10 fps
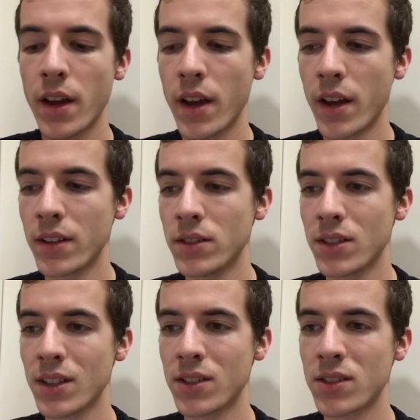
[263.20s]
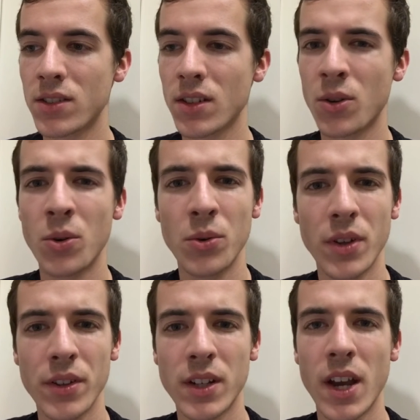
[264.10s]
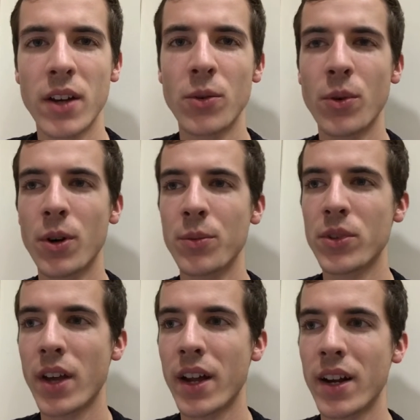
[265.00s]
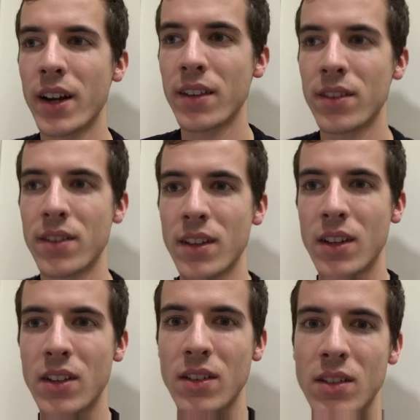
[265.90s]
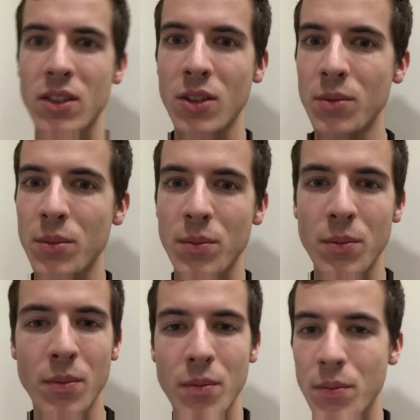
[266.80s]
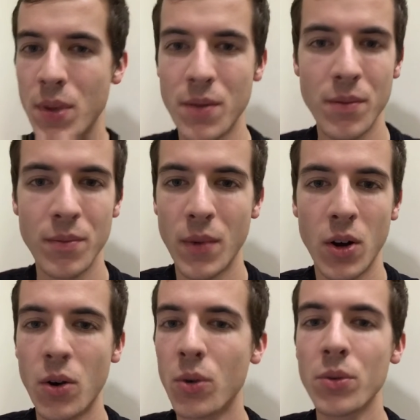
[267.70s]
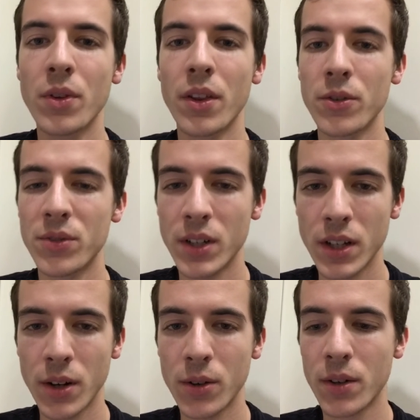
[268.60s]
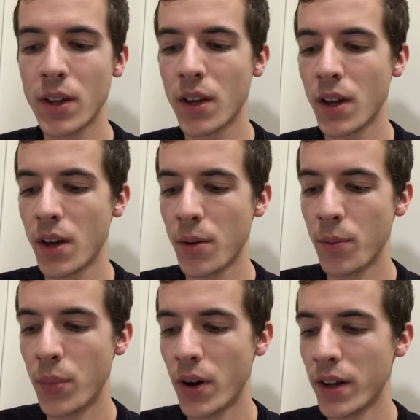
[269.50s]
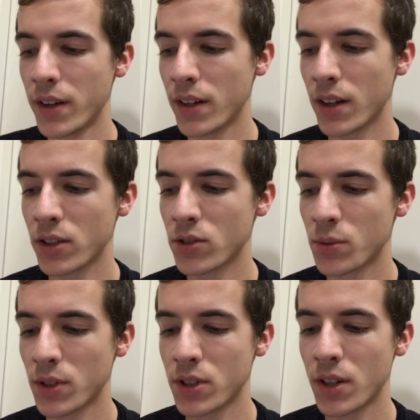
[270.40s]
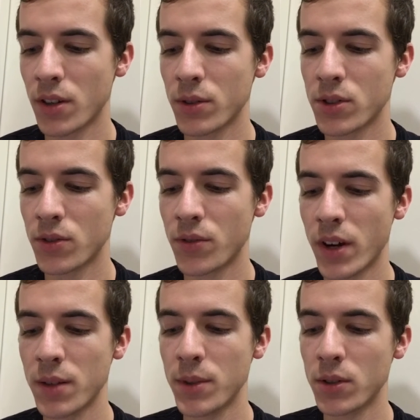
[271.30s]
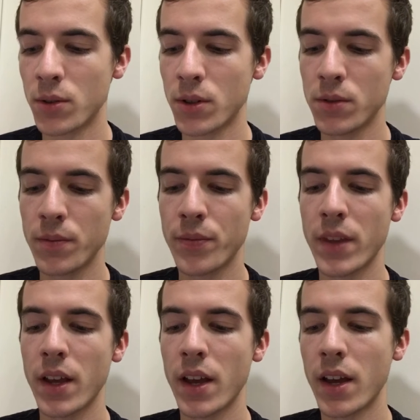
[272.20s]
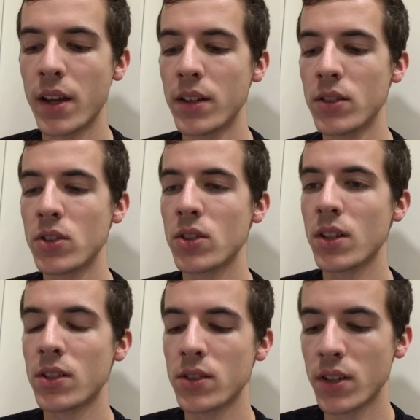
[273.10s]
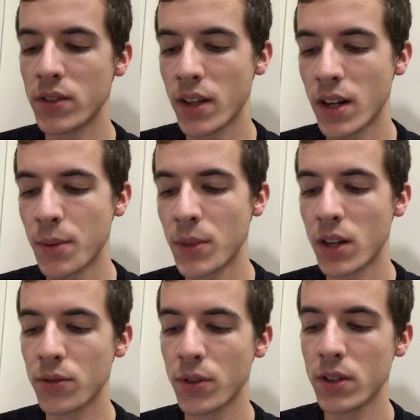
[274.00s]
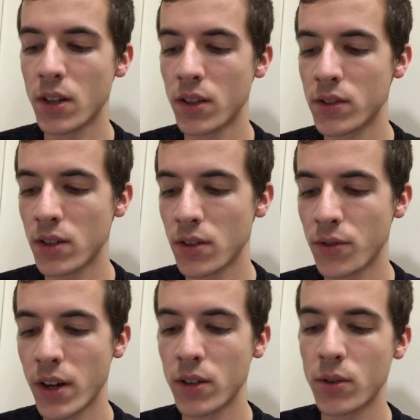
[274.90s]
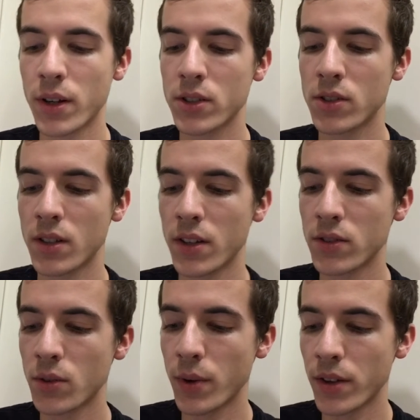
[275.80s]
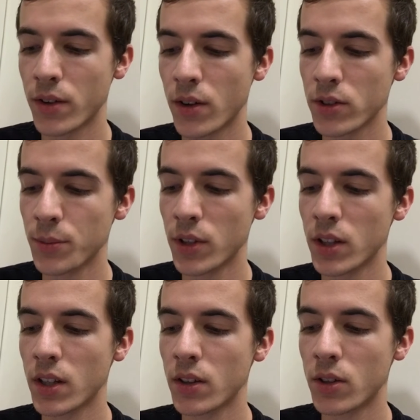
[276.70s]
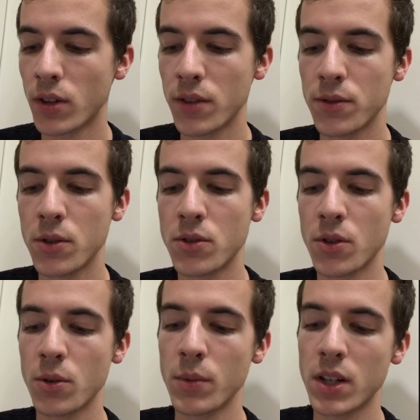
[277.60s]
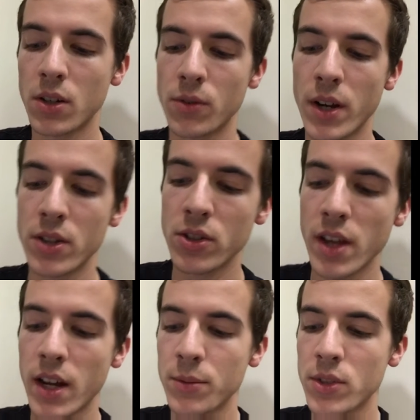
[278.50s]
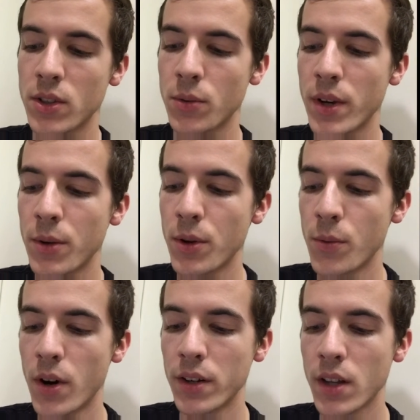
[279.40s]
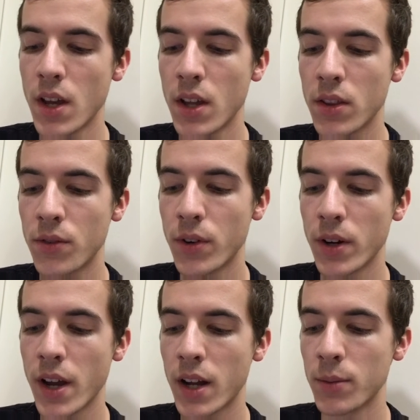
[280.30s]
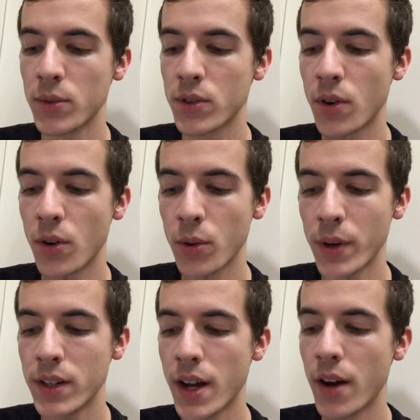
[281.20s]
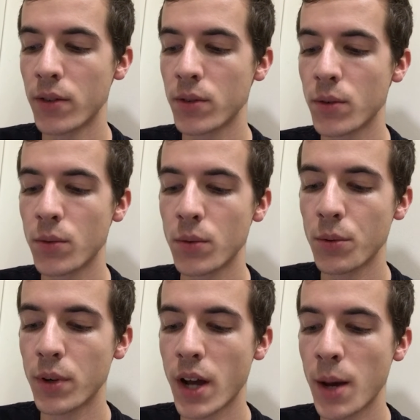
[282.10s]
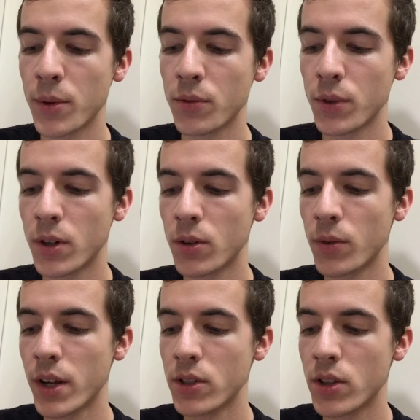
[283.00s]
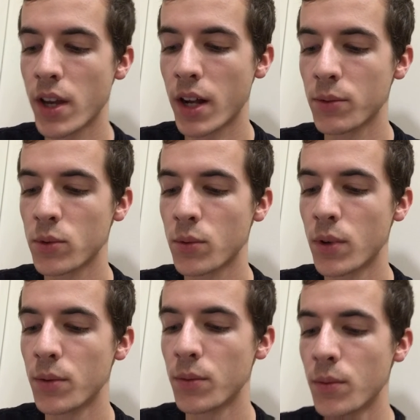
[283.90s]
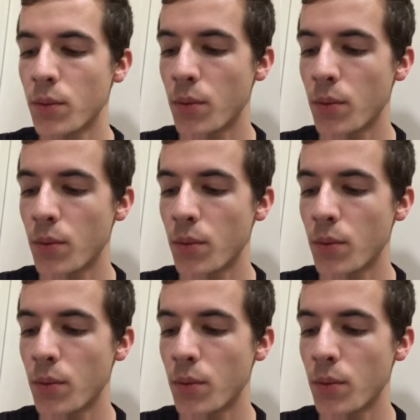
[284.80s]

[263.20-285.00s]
And it's a whole nother can of worms that I think can be a whole nother video. But I just want to share a Richard Feynman quote, and it says that I'm not afraid to consider the final question as to whether ultimately in the great future we can arrange the atoms in a way we want, the very atoms all the way down. What would happen if we could arrange the atoms one